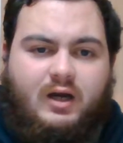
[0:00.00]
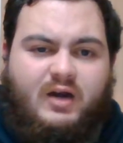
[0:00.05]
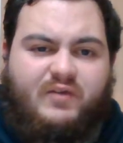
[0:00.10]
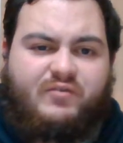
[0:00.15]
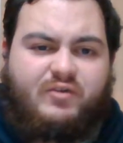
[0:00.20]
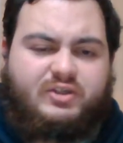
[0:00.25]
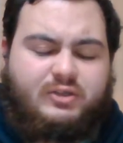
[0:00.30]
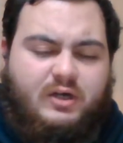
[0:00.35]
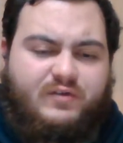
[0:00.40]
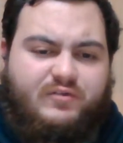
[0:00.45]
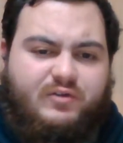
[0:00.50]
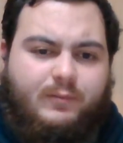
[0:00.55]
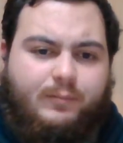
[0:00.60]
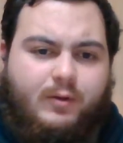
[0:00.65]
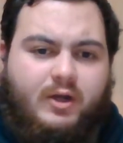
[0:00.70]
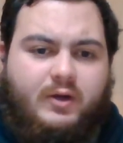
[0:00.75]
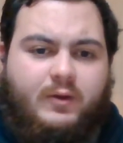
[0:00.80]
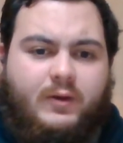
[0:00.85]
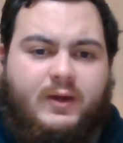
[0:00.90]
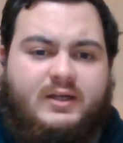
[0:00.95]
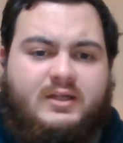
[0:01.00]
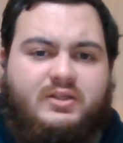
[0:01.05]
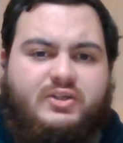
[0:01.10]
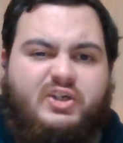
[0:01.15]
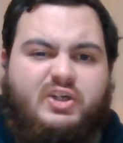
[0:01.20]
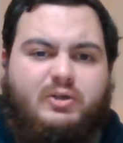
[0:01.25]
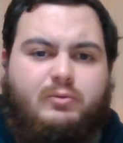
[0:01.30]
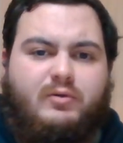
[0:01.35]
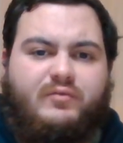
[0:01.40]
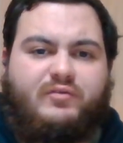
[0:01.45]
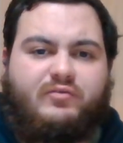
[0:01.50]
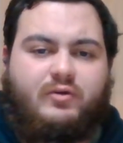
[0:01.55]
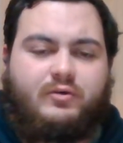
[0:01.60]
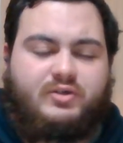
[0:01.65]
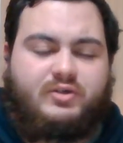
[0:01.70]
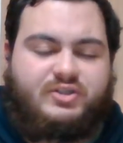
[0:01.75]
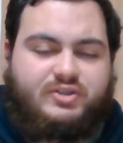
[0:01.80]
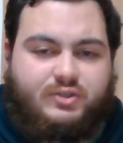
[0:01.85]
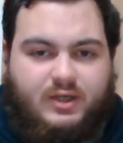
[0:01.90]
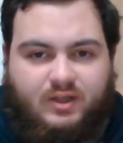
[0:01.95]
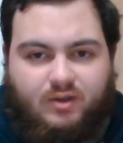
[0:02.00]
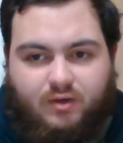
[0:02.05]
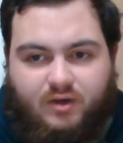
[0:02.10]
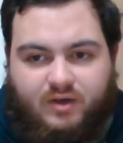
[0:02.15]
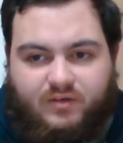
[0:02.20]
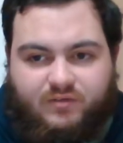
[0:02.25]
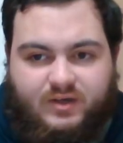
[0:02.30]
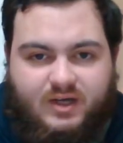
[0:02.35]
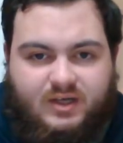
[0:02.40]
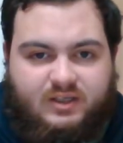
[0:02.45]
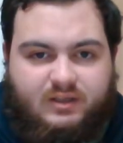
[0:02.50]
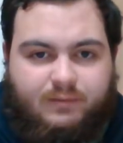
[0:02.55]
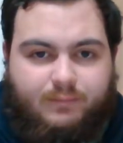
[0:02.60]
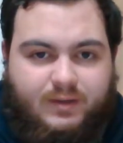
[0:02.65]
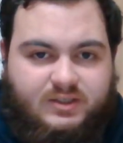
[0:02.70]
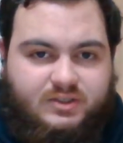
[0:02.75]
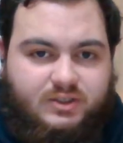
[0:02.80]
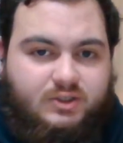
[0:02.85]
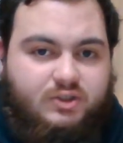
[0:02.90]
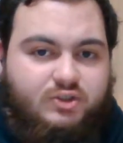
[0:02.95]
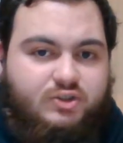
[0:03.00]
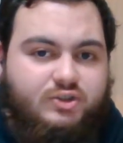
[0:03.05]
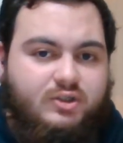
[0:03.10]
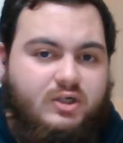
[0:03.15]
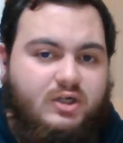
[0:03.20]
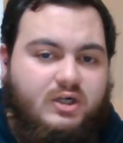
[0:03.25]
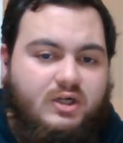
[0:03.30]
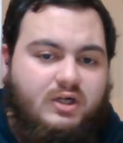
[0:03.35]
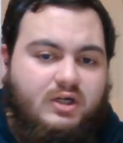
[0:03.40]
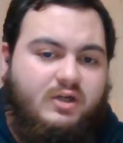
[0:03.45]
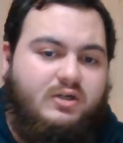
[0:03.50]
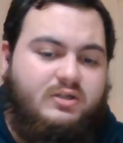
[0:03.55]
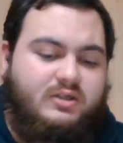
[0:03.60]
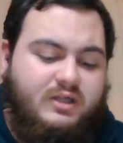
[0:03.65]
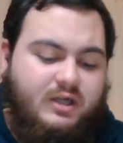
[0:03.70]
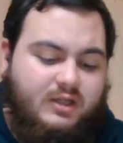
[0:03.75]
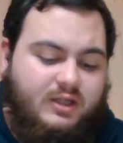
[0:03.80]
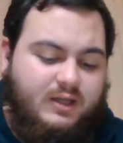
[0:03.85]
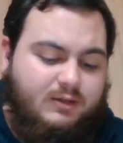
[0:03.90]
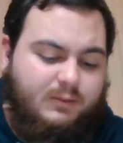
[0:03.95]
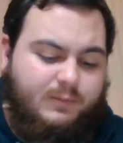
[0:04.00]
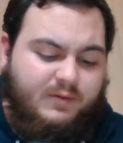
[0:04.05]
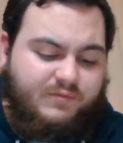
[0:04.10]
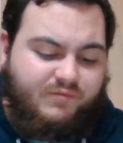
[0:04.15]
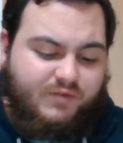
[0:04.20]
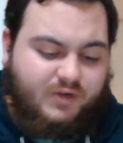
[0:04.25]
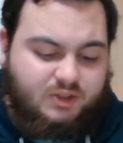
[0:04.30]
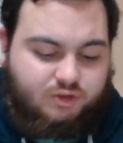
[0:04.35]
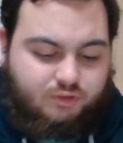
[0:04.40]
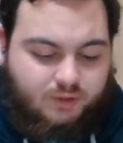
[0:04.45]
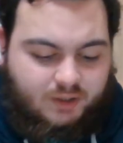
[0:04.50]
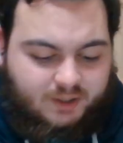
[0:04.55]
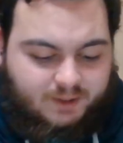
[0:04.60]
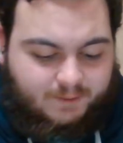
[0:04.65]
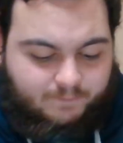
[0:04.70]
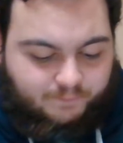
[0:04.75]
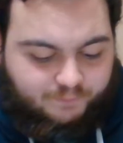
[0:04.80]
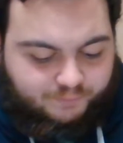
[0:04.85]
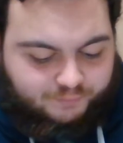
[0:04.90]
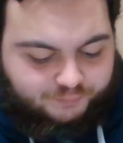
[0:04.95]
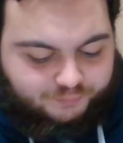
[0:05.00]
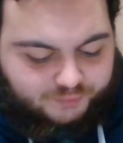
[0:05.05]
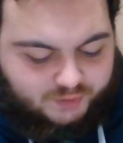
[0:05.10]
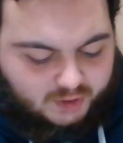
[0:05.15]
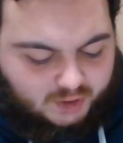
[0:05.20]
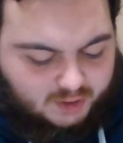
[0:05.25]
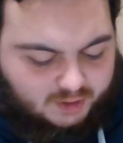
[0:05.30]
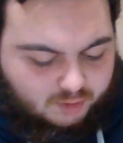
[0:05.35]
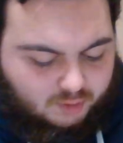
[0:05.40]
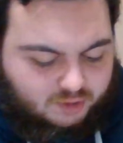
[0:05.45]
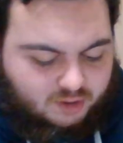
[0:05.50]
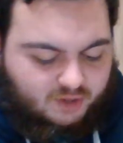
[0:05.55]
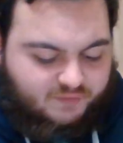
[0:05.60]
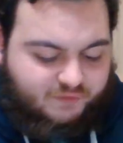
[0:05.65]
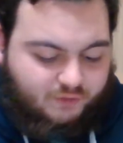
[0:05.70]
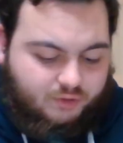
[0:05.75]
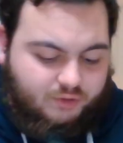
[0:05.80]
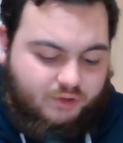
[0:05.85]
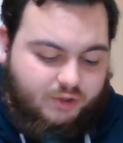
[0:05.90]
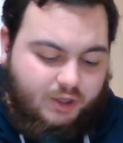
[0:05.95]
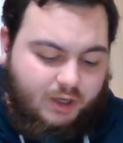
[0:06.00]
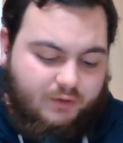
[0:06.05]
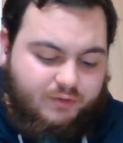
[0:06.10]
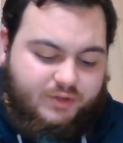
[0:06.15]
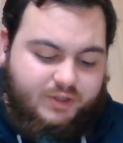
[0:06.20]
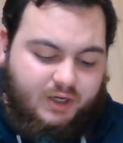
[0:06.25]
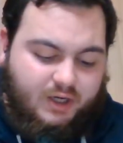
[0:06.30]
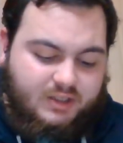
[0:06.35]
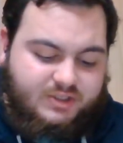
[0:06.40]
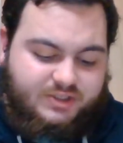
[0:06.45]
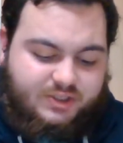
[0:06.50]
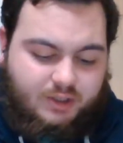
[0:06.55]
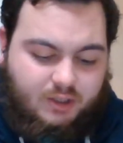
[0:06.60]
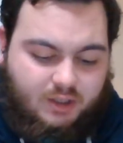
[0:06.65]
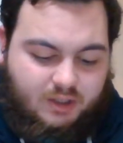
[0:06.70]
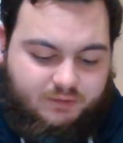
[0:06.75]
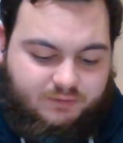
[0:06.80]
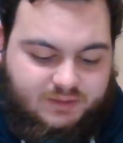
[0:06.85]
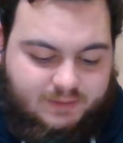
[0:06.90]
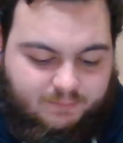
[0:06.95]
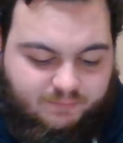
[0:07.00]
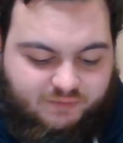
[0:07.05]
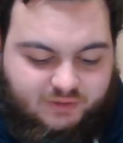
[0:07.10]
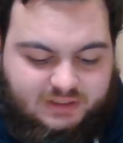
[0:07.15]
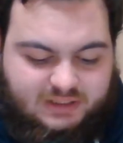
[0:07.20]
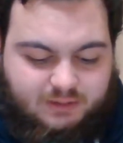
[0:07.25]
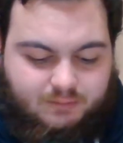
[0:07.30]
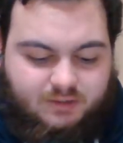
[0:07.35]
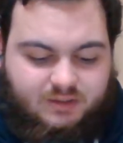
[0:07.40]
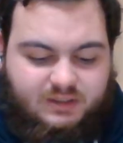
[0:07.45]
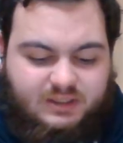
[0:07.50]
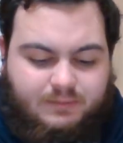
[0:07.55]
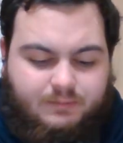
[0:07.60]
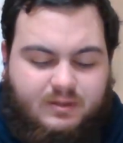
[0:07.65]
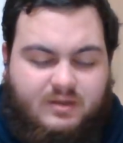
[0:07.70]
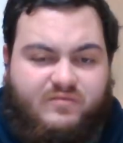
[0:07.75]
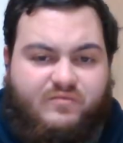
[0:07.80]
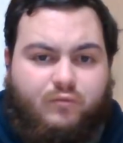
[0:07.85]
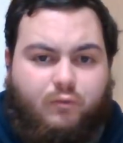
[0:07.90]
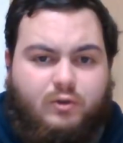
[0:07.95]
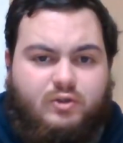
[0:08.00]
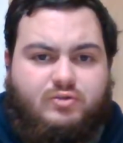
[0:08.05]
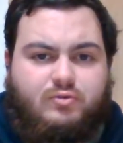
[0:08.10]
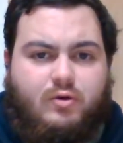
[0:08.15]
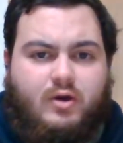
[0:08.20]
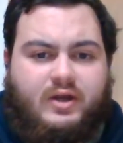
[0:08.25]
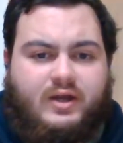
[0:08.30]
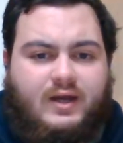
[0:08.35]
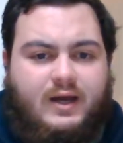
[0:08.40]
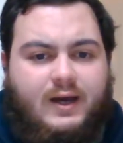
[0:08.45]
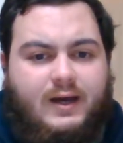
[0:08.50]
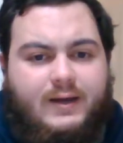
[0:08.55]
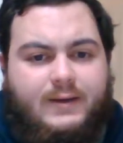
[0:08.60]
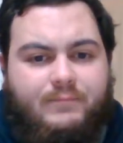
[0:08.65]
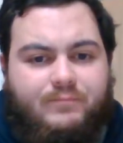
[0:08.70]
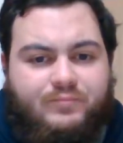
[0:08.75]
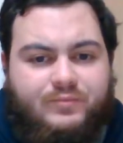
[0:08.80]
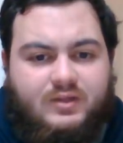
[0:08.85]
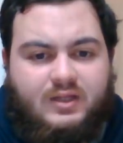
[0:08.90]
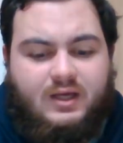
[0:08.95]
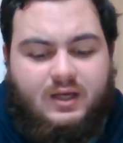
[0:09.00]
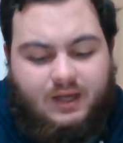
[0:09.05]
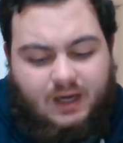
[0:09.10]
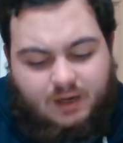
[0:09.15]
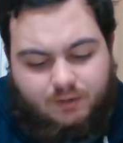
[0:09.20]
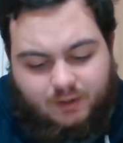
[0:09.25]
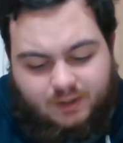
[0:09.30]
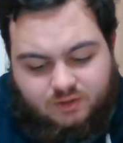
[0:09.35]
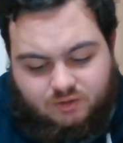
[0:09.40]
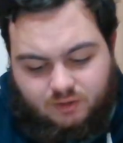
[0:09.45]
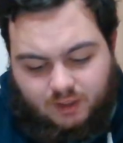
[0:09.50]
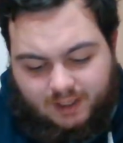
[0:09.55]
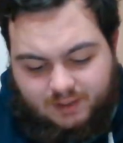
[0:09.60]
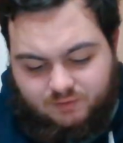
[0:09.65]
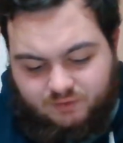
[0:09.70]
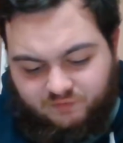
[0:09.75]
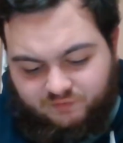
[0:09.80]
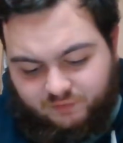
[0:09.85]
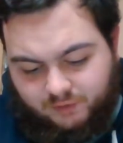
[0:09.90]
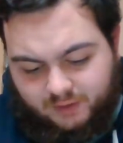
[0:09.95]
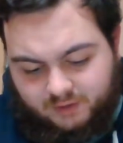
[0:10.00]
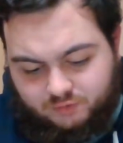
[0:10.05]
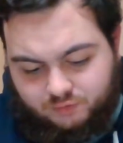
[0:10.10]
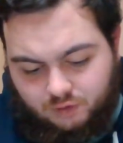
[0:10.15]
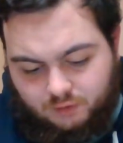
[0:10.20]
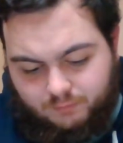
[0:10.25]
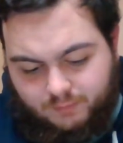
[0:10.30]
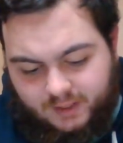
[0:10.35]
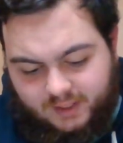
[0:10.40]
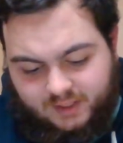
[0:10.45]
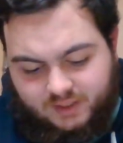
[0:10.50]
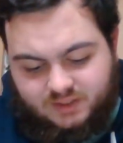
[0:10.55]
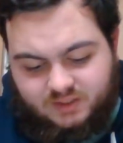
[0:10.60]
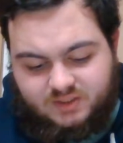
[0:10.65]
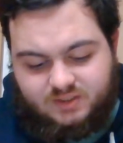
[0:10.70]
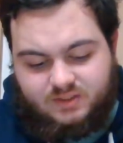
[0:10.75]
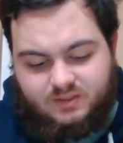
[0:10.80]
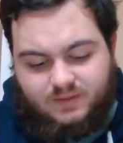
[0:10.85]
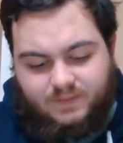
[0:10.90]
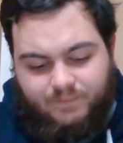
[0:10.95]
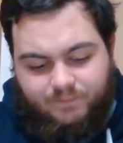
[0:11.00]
feel sorry for the bloke who had to deal with it on the sideline, getting the message. So that would have been frustrating. Look, I thought the Gold Coast, some of the forwards were okay. Arrow 132 metres.